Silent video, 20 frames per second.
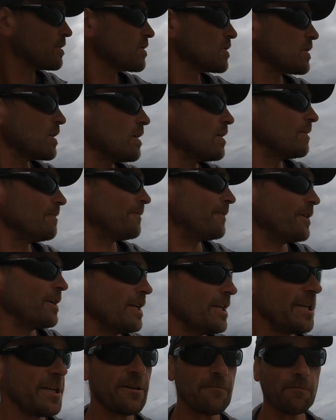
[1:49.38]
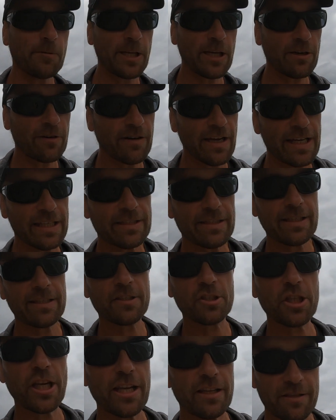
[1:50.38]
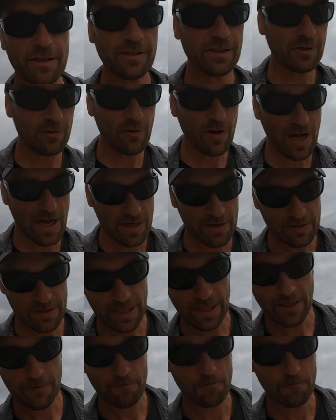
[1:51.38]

So hopefully he'll be alright and shake this lure out.